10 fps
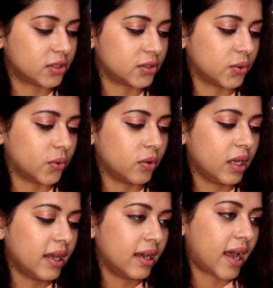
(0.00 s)
so
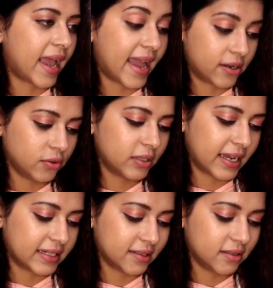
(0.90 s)
I had to
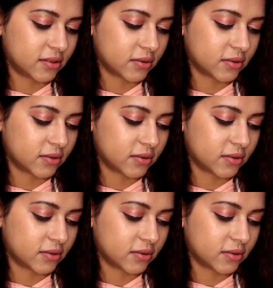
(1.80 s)
get it.